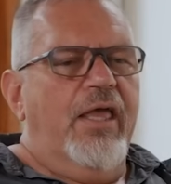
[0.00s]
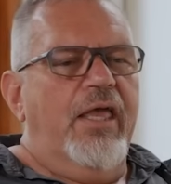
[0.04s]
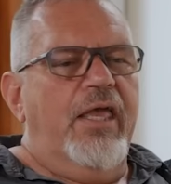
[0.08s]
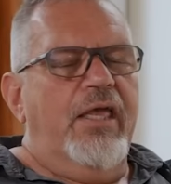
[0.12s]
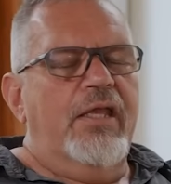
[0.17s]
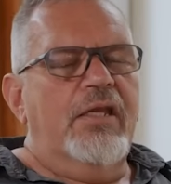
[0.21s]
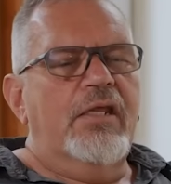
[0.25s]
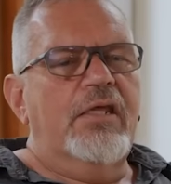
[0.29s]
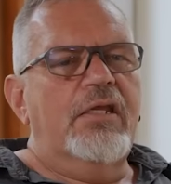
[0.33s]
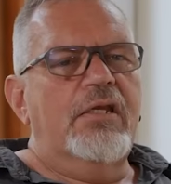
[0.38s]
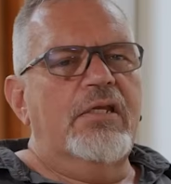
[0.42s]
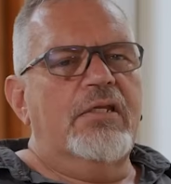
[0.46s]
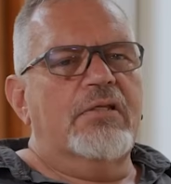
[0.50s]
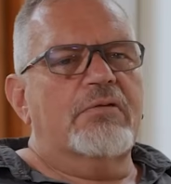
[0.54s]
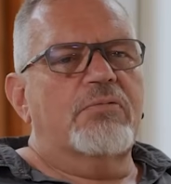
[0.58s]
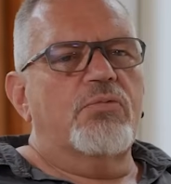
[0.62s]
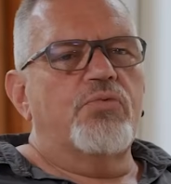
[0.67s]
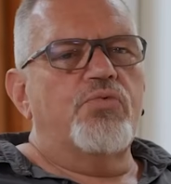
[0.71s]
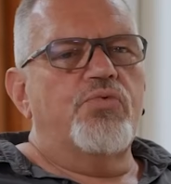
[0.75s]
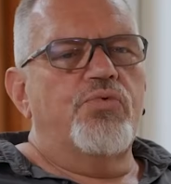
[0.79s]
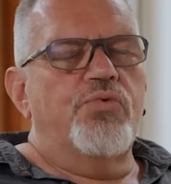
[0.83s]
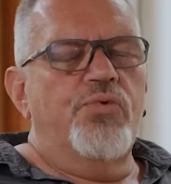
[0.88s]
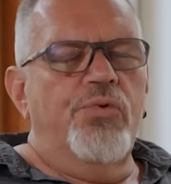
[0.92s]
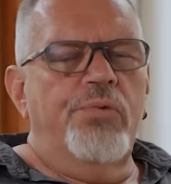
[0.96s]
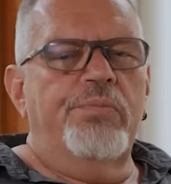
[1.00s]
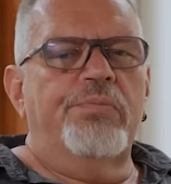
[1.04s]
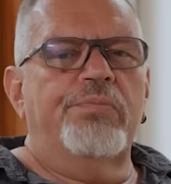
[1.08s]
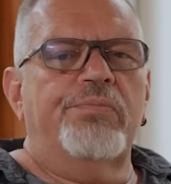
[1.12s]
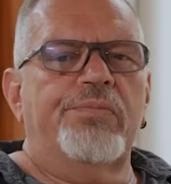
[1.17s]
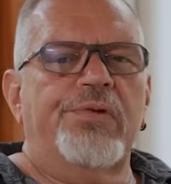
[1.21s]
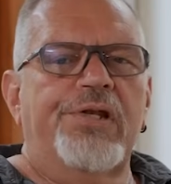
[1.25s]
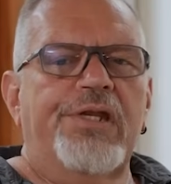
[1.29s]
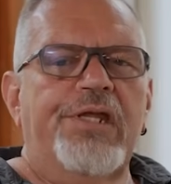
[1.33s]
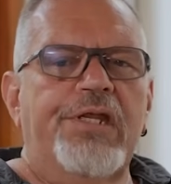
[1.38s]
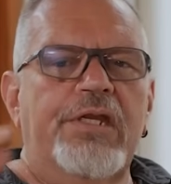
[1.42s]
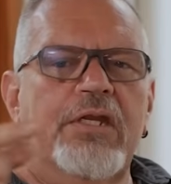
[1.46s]
Any
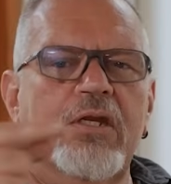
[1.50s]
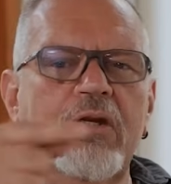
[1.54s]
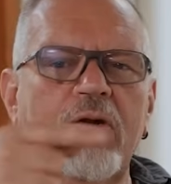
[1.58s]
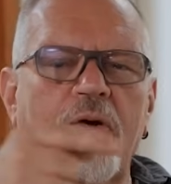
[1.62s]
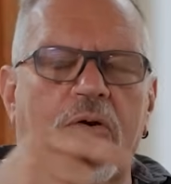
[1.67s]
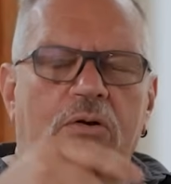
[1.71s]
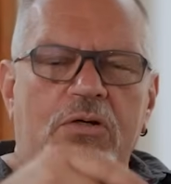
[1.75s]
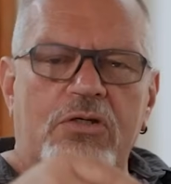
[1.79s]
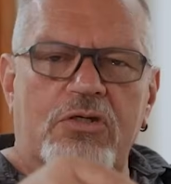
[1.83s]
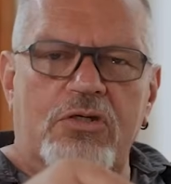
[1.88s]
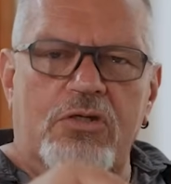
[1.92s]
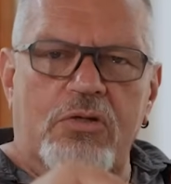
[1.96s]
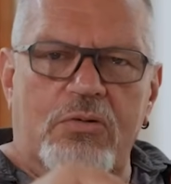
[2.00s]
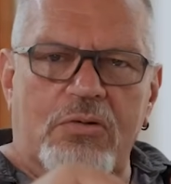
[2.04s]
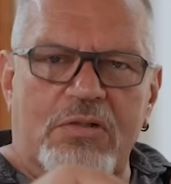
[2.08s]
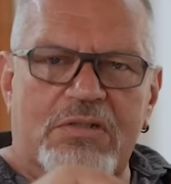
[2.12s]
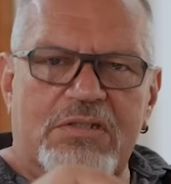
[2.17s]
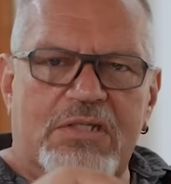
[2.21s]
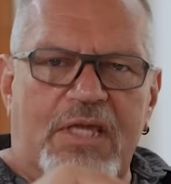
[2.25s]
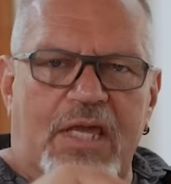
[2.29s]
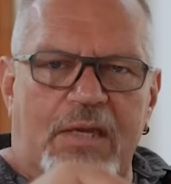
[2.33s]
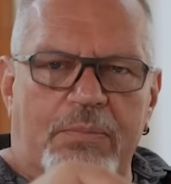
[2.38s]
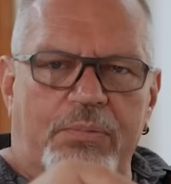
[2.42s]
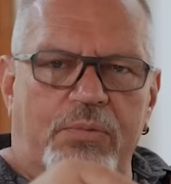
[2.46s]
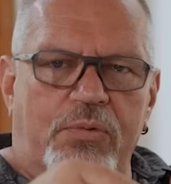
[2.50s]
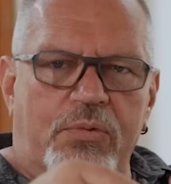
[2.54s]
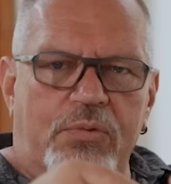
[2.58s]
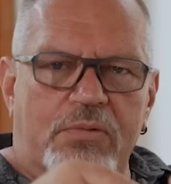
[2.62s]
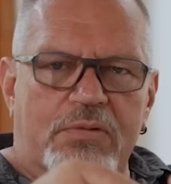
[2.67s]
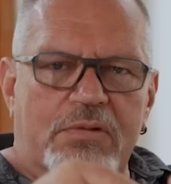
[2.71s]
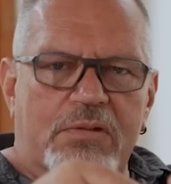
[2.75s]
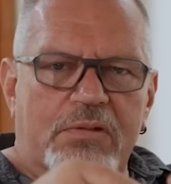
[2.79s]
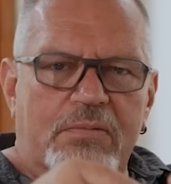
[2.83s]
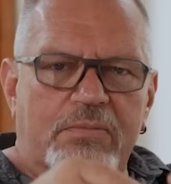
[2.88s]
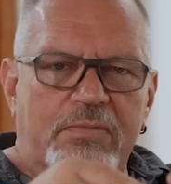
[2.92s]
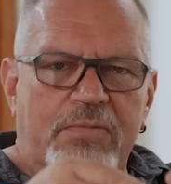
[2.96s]
room leading onto your escape
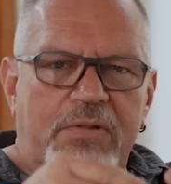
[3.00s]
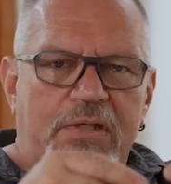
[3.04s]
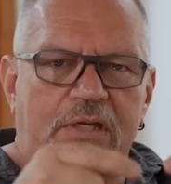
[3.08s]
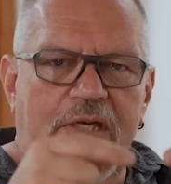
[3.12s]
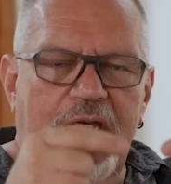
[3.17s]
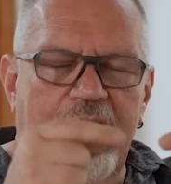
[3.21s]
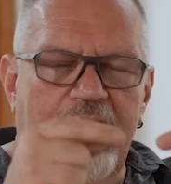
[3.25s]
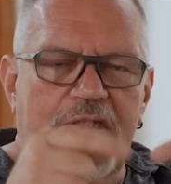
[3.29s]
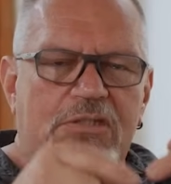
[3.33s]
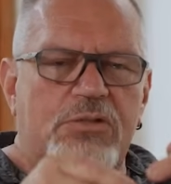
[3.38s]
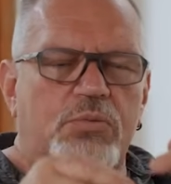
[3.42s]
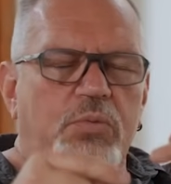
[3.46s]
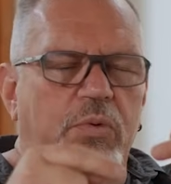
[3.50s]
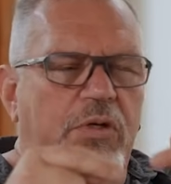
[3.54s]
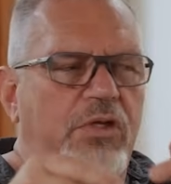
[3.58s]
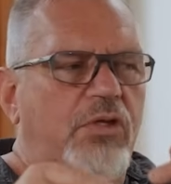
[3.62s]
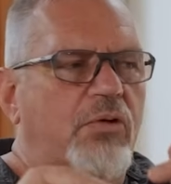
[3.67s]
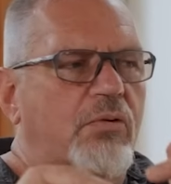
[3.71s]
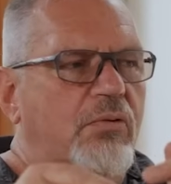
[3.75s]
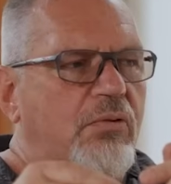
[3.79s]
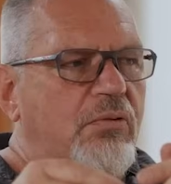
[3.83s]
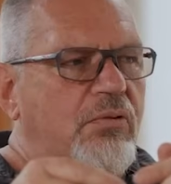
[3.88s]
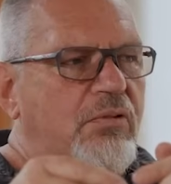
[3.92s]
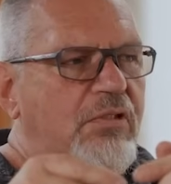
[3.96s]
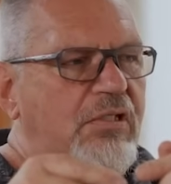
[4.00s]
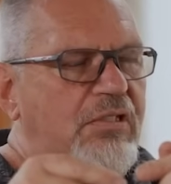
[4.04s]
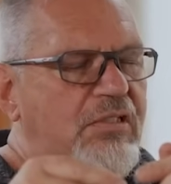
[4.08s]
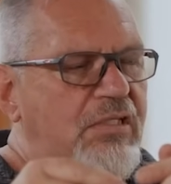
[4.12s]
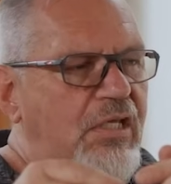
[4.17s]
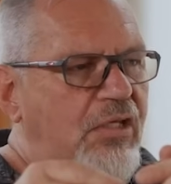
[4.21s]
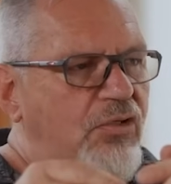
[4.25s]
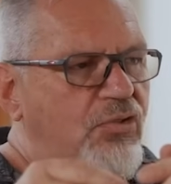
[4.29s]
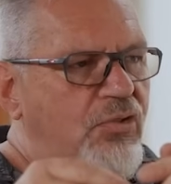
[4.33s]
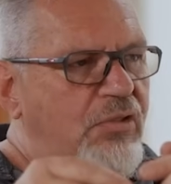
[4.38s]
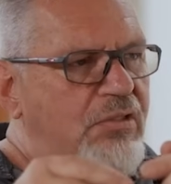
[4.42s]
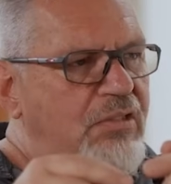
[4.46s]
route is where your
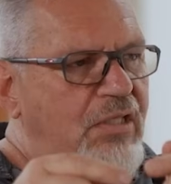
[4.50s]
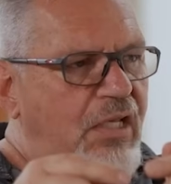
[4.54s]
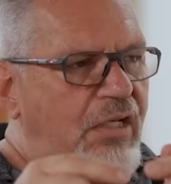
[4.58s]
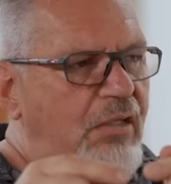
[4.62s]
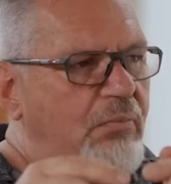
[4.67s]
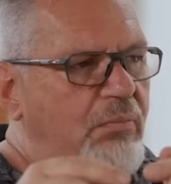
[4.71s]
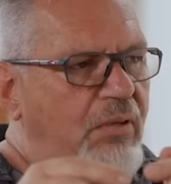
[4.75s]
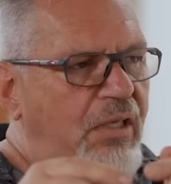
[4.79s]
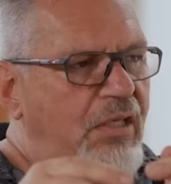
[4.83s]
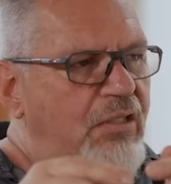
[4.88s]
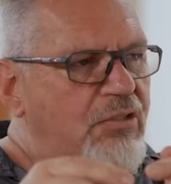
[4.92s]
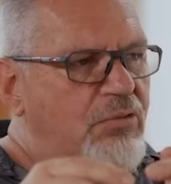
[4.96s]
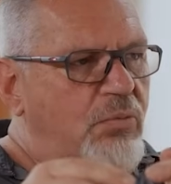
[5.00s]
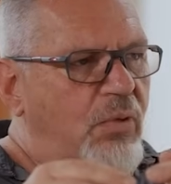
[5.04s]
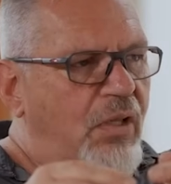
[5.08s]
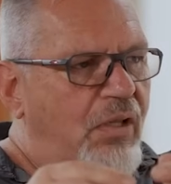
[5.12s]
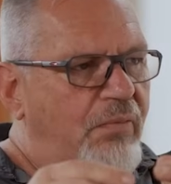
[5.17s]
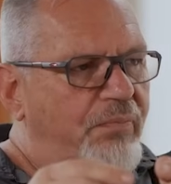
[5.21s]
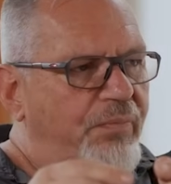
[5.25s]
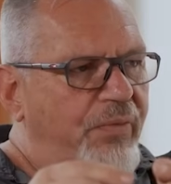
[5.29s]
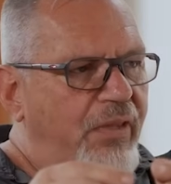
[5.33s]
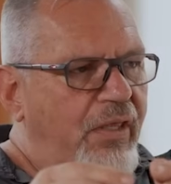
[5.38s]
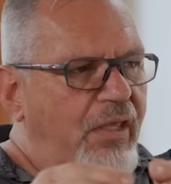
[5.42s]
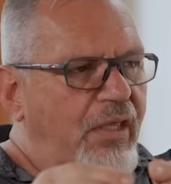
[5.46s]
detection is going to be as well.